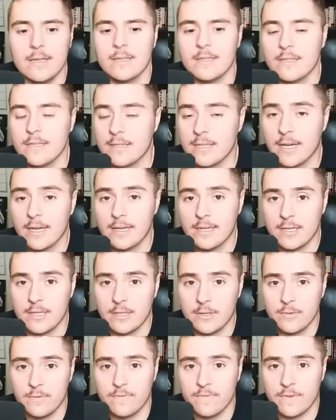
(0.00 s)
You done
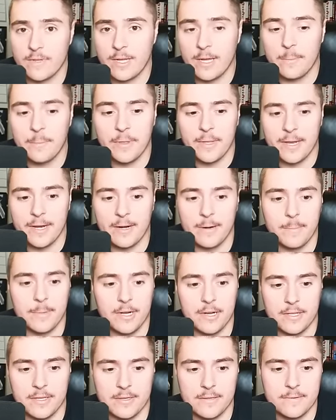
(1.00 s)
goofed up there,
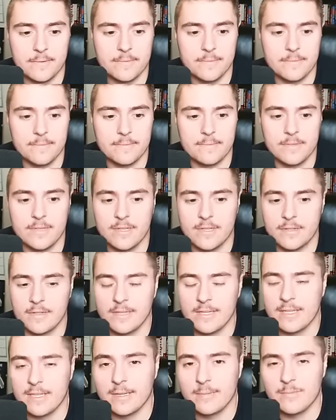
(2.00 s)
buddy. Your
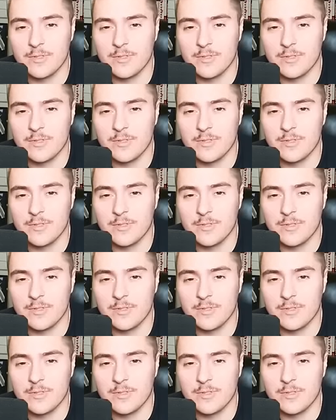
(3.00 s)
team